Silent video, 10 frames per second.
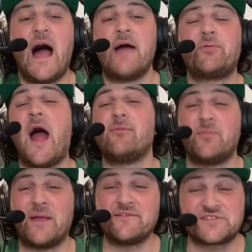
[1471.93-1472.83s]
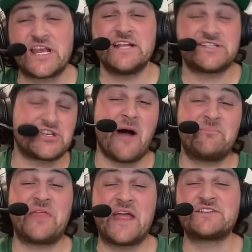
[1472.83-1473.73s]
I probably have seen
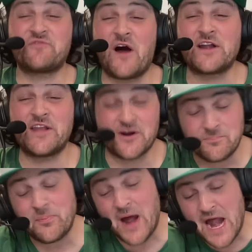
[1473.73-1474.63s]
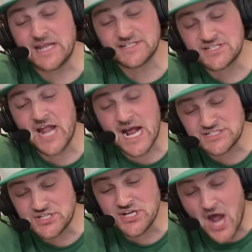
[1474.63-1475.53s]
some things funnier, but it's
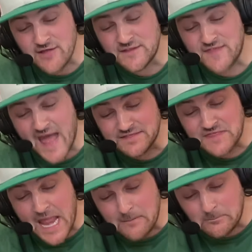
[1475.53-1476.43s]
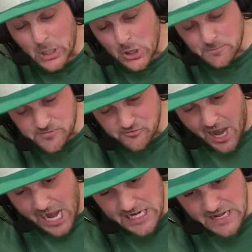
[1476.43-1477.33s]
nice to know that that thing blooped
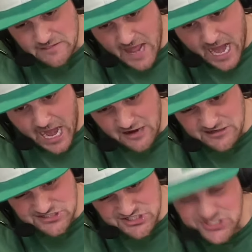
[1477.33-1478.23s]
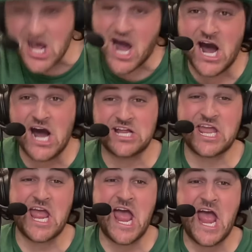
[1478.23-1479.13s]
right in there and
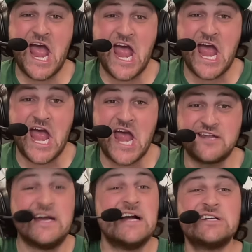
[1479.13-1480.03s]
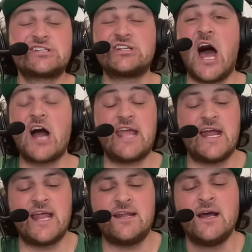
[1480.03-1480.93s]
snuck in. Snuck
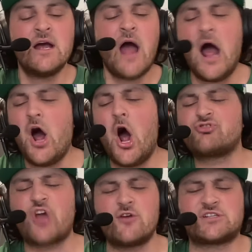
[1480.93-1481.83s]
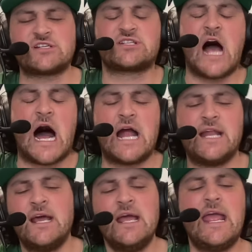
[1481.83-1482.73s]
in. And all jokes
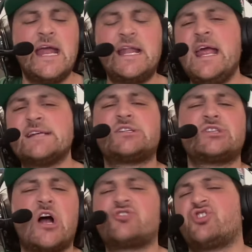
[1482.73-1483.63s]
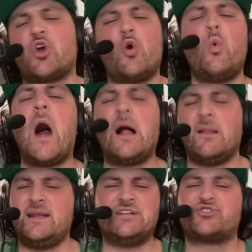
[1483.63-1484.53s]
aside, it is such a
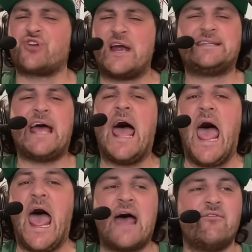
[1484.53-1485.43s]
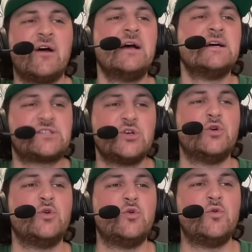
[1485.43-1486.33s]
quality trait to have,
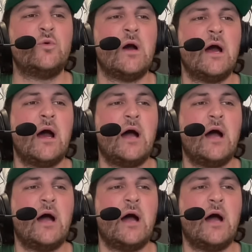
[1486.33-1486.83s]
to